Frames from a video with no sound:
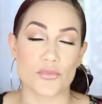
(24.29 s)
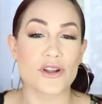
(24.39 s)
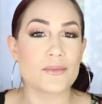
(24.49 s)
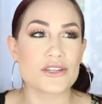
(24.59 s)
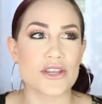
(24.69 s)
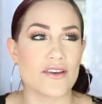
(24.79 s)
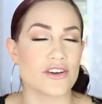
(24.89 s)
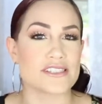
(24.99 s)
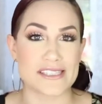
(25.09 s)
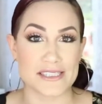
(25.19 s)
pretty much
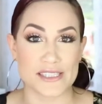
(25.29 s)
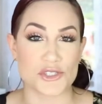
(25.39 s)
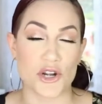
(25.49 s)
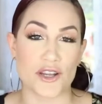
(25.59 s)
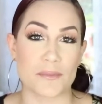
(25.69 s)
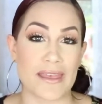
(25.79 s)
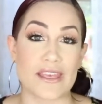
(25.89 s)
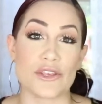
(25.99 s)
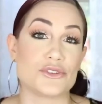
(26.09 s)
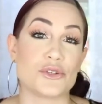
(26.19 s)
ever since I started
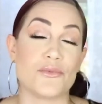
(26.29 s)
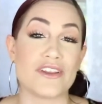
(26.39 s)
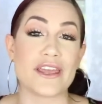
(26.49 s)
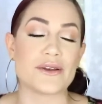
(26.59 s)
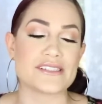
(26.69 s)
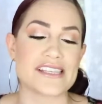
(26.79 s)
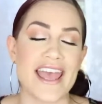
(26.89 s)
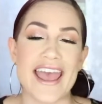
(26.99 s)
making YouTube videos,